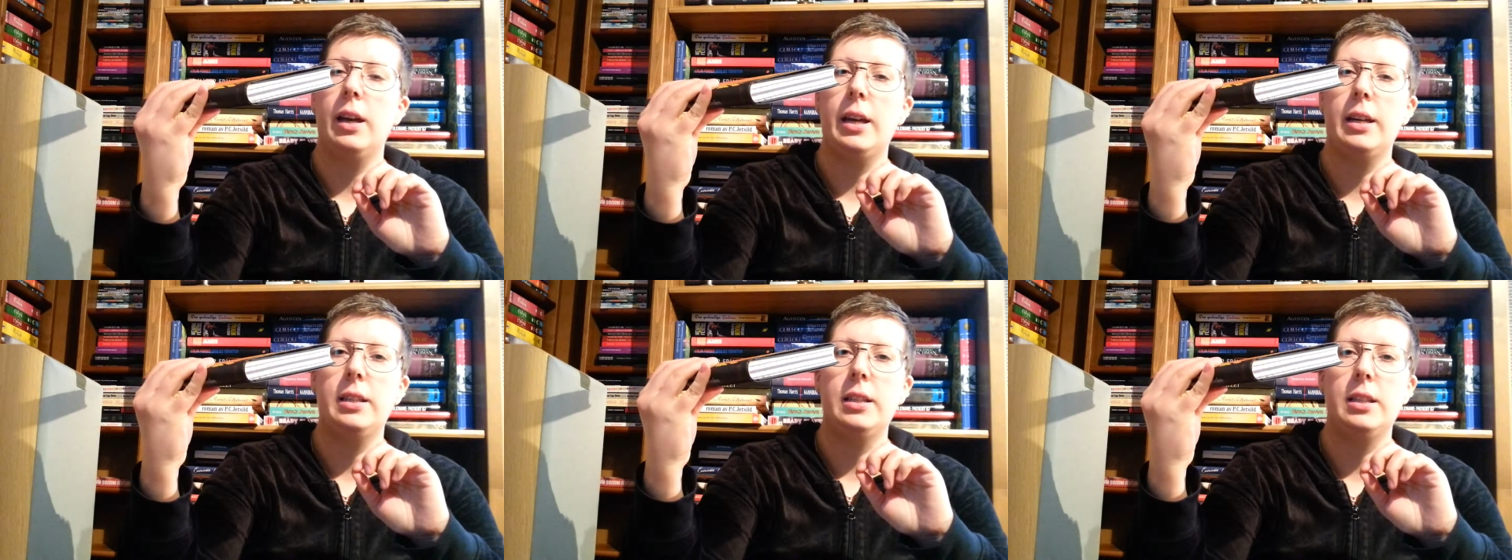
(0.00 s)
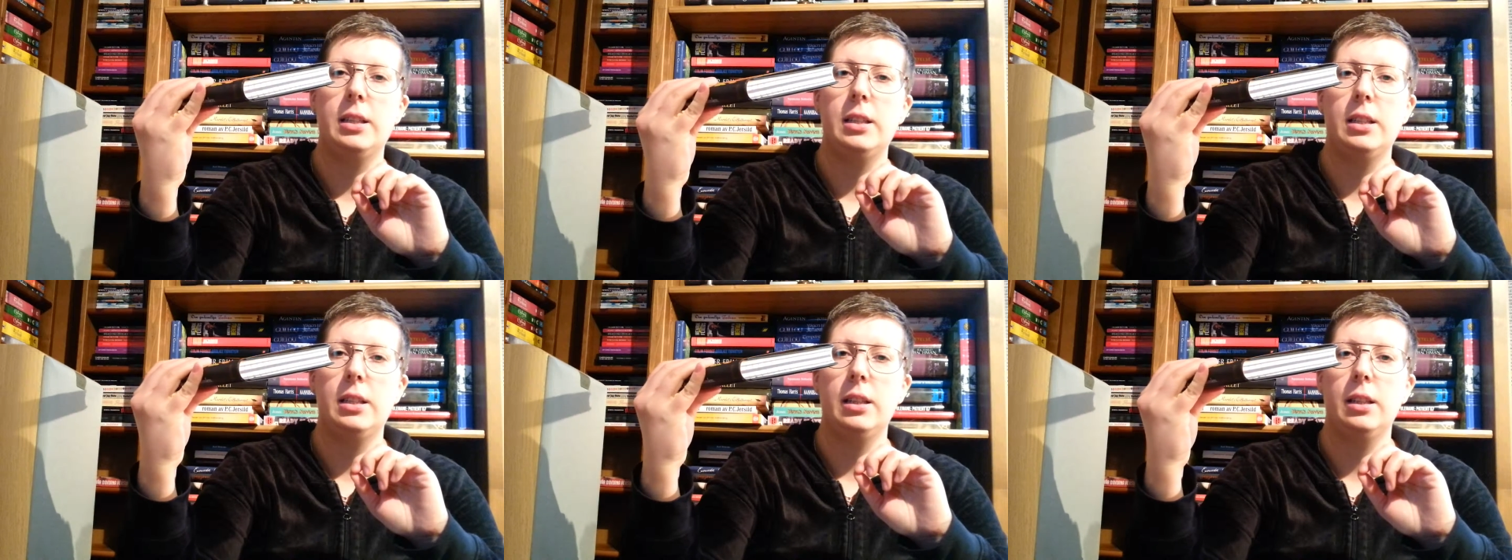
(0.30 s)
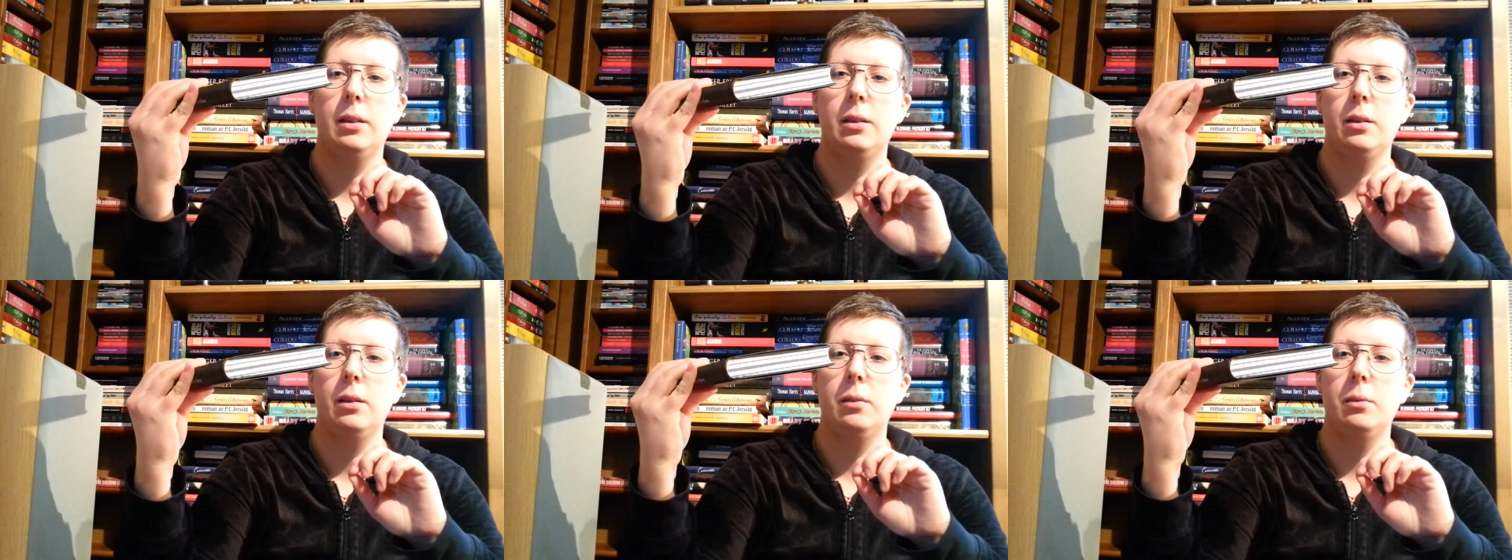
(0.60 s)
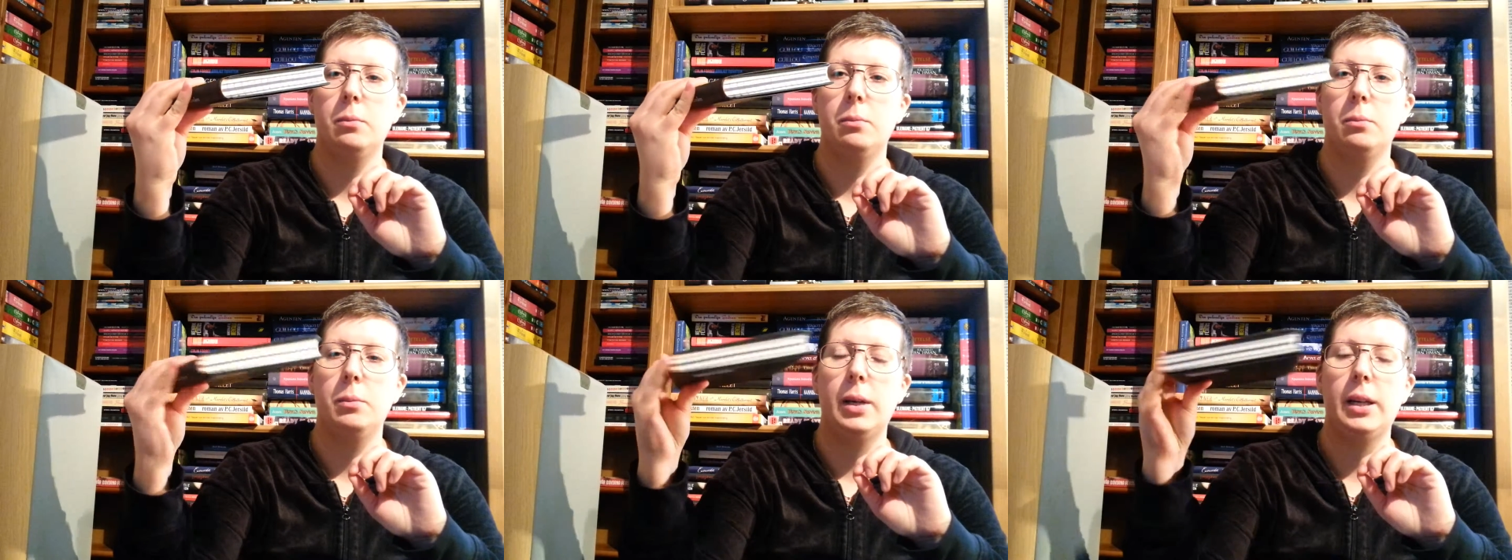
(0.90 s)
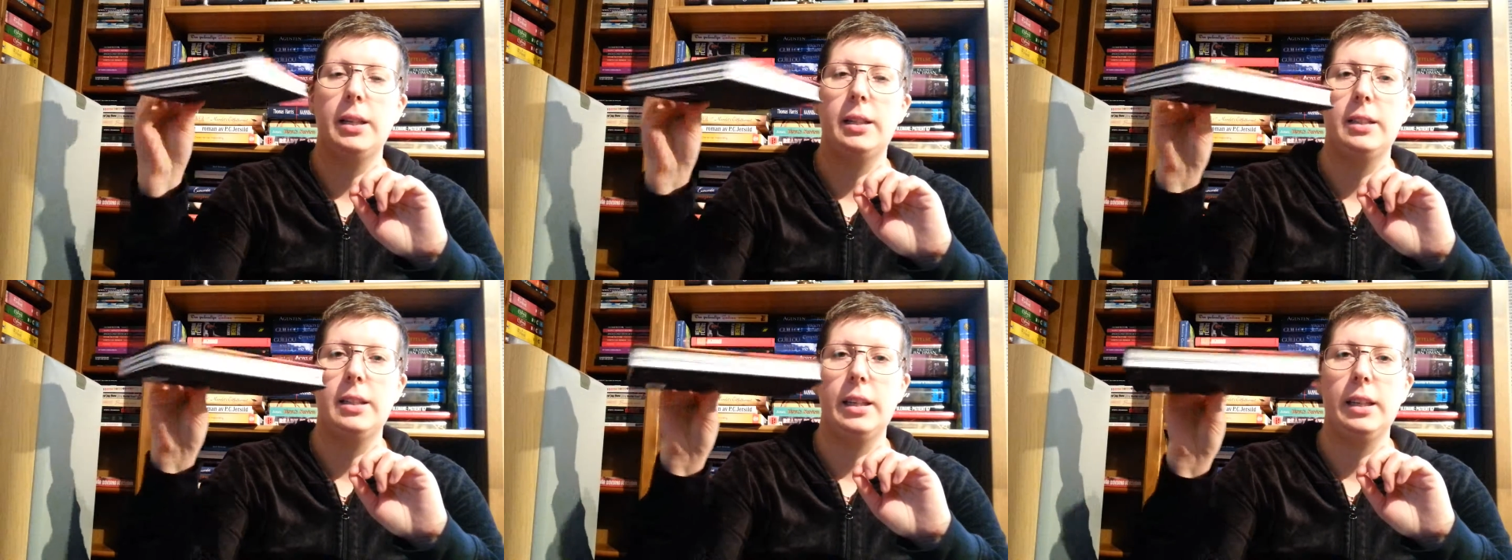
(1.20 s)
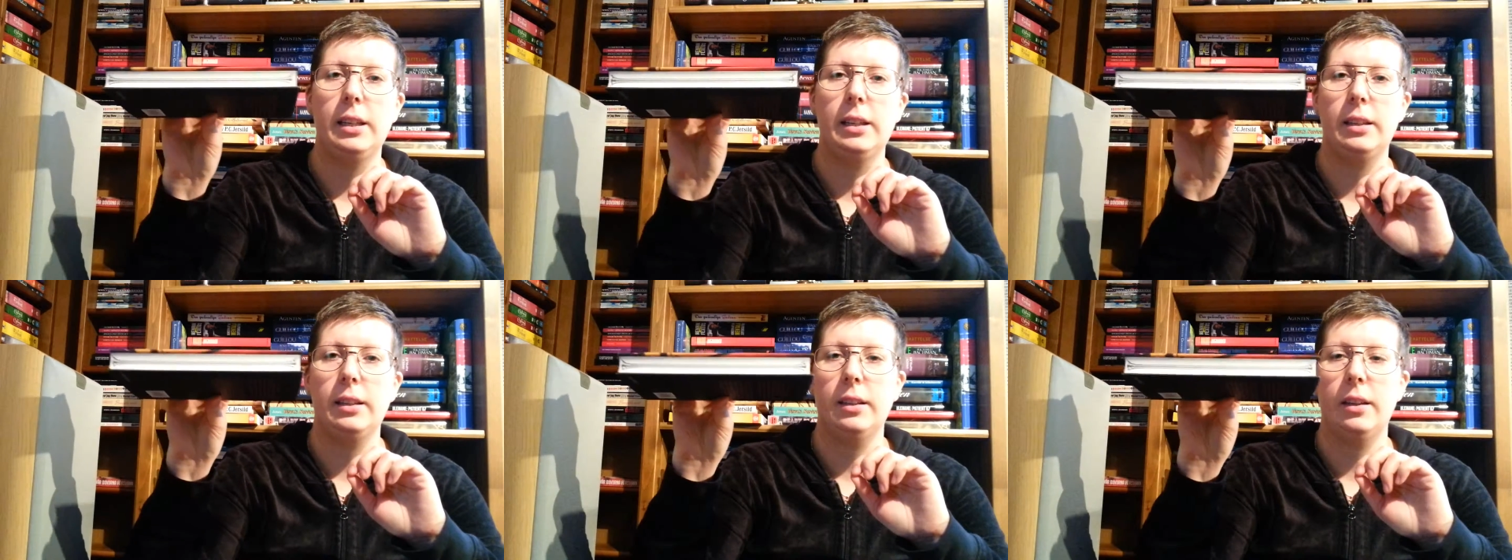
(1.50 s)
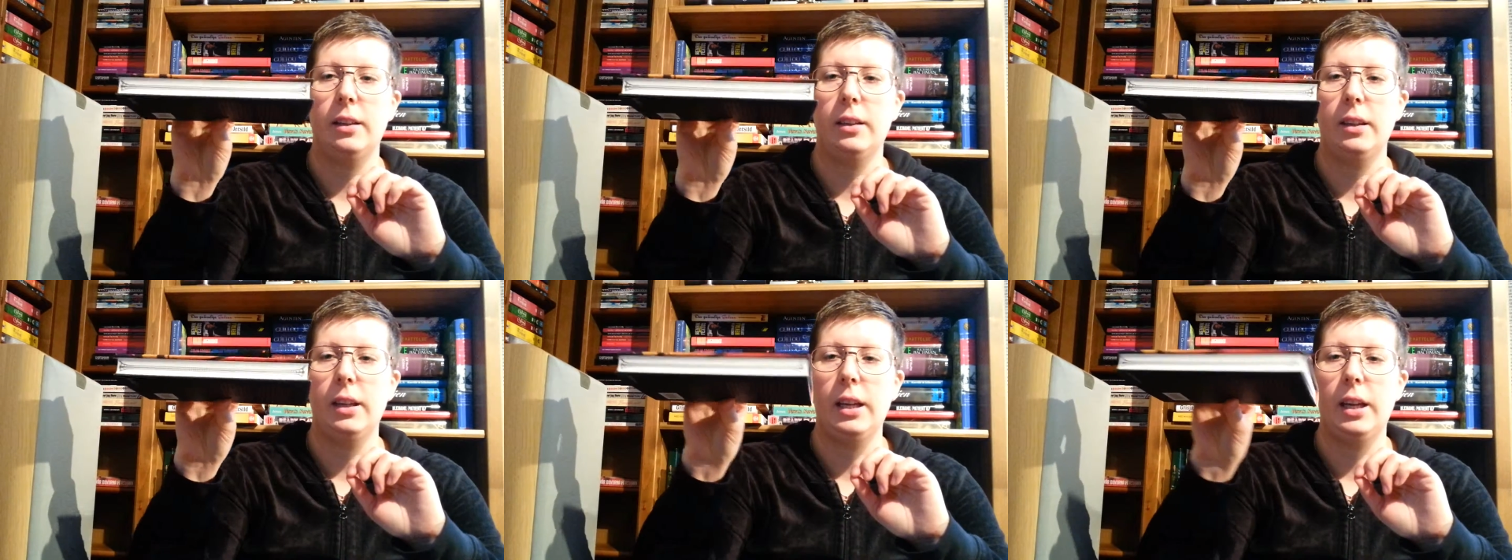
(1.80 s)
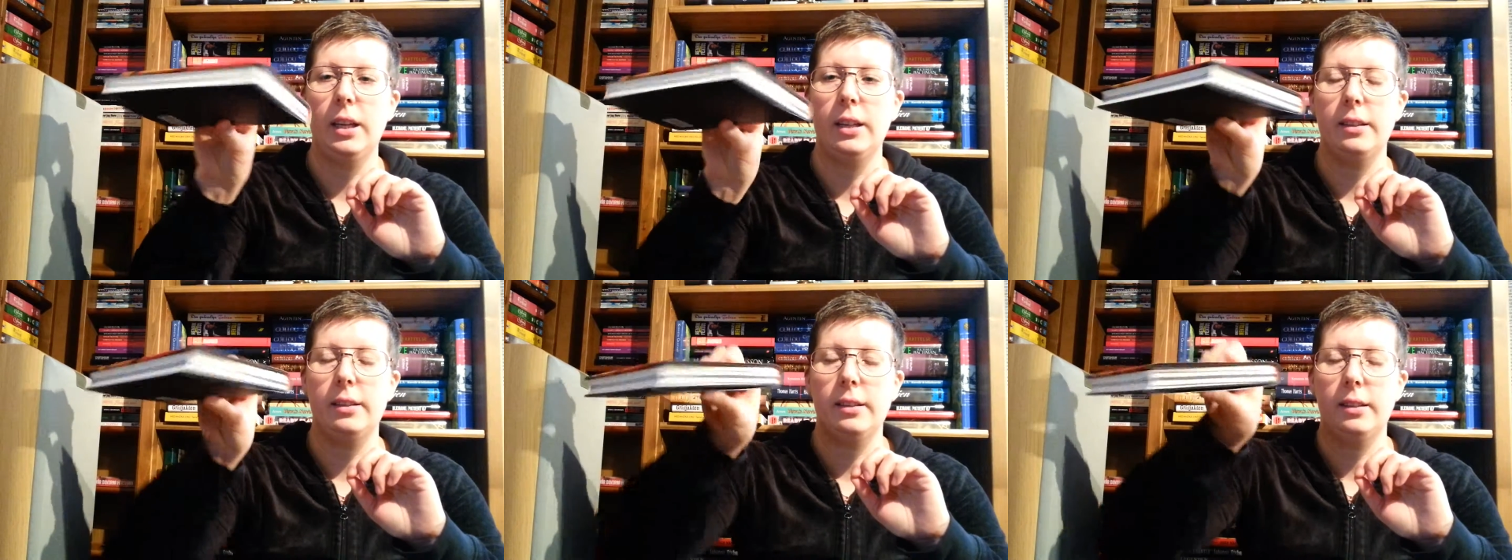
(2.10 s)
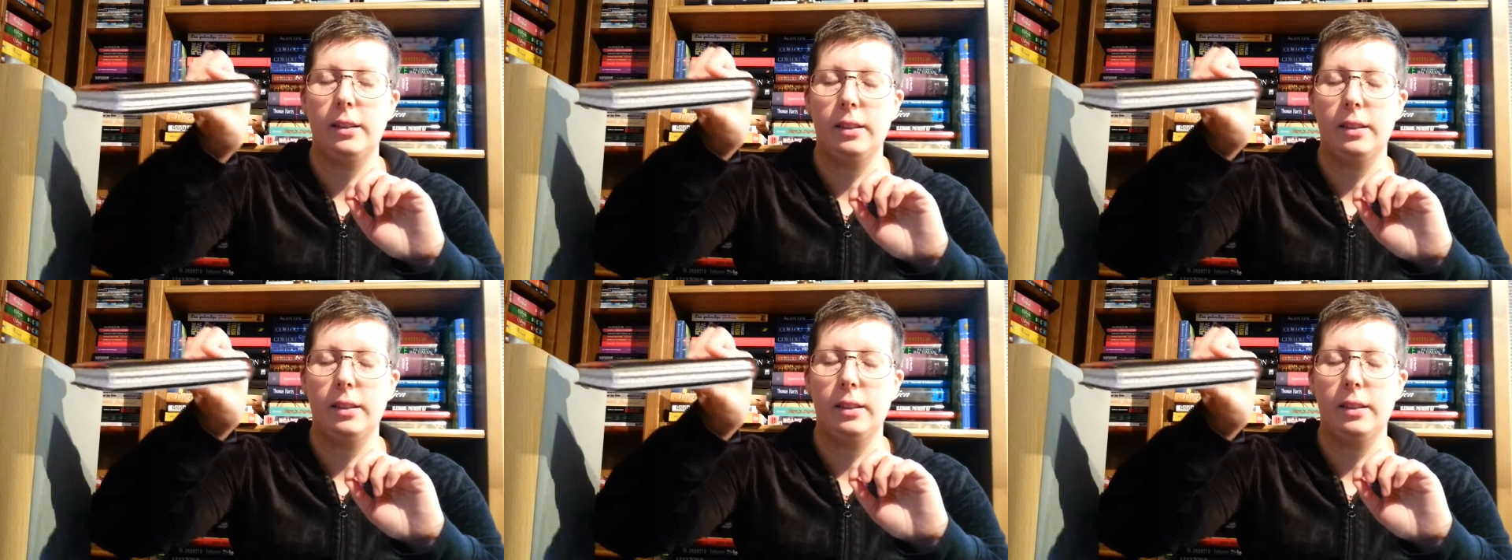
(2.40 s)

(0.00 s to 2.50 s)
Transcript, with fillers: edge painting thingy.